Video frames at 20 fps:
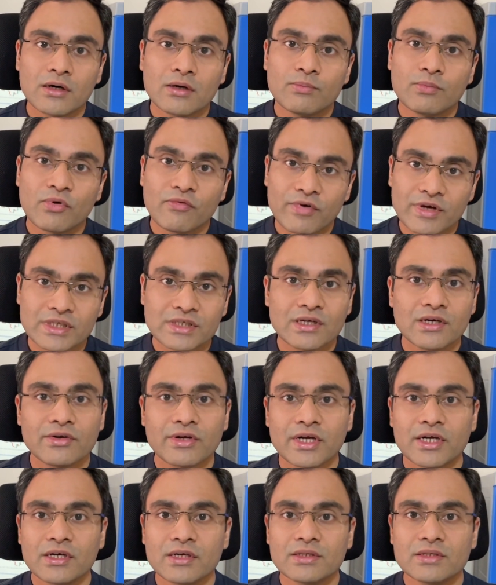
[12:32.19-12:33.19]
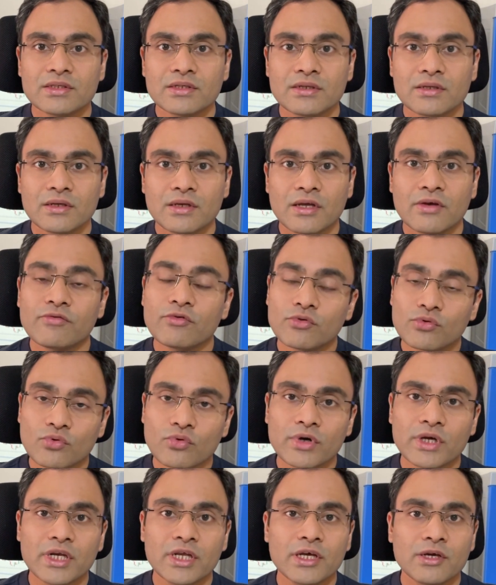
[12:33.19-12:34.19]
professional traders if you know
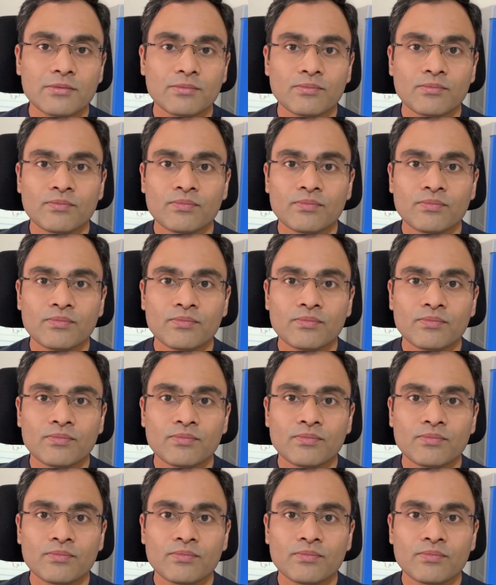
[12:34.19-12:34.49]
any.